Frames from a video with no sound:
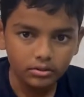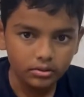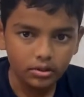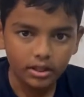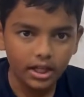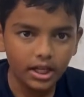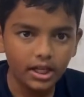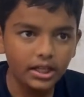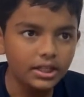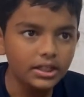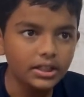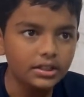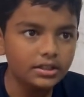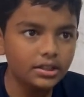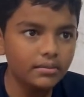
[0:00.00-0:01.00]
Okay,
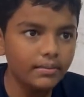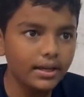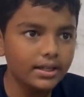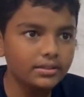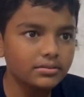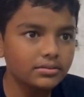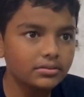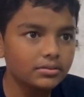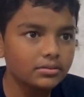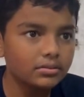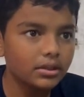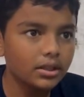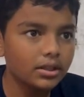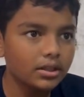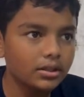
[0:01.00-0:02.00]
she makes
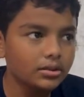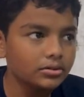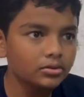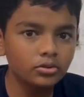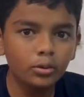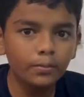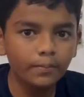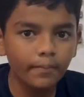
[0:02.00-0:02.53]
soup,